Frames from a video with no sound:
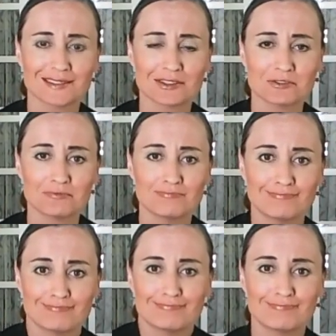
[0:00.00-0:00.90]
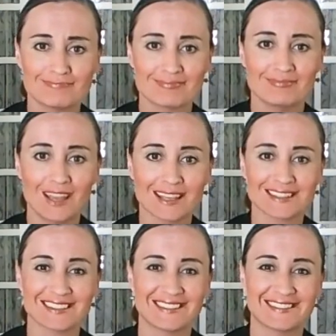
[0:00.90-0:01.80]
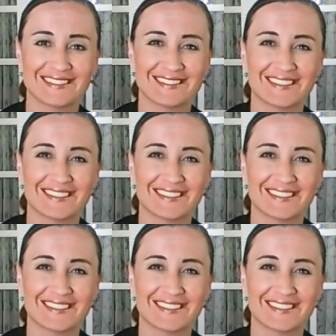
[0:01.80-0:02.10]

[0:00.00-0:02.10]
So thanks.